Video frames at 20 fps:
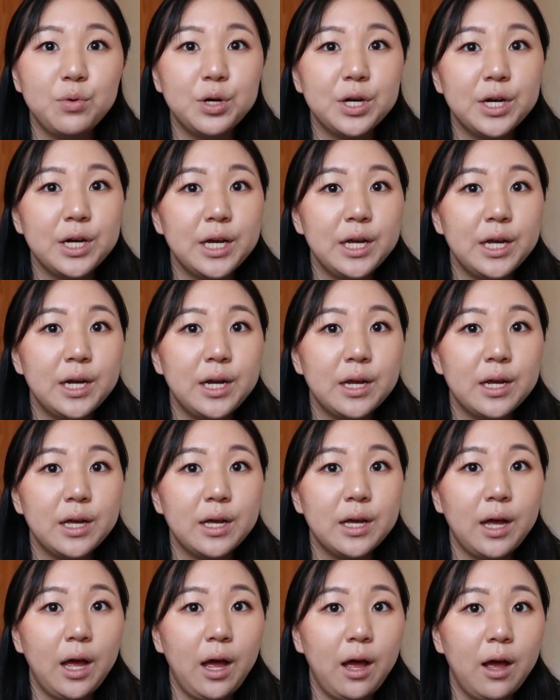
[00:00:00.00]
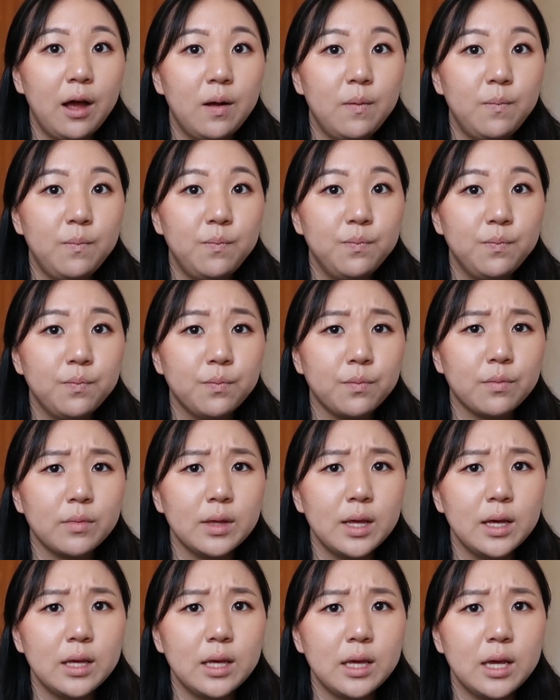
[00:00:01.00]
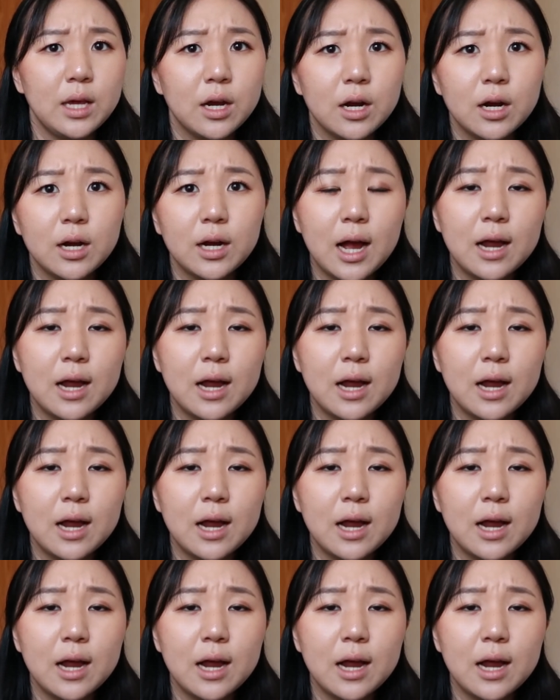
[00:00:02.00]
would hear